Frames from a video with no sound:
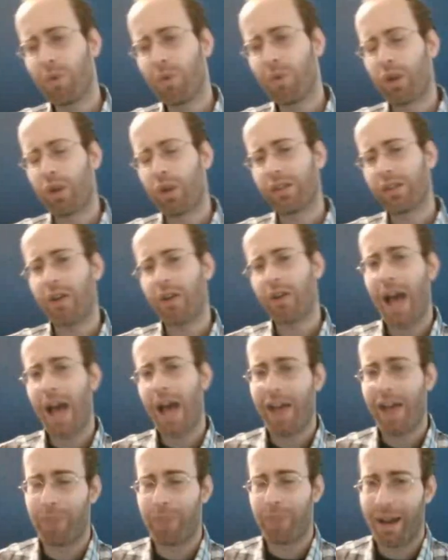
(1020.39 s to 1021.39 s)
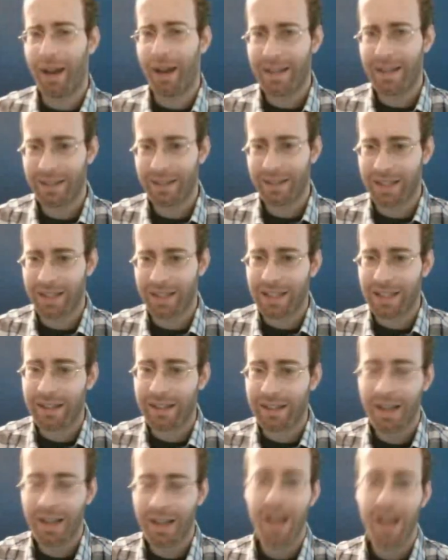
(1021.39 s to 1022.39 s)
We also have behind the
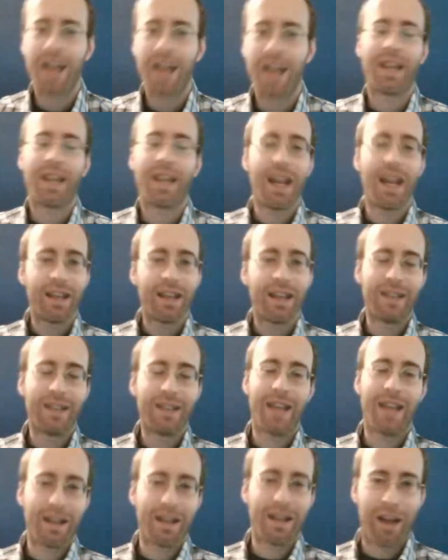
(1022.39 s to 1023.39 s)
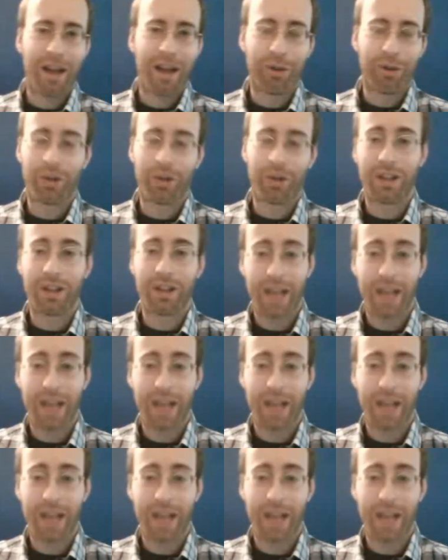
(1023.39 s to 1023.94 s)
scenes Katie and Danielle, who are going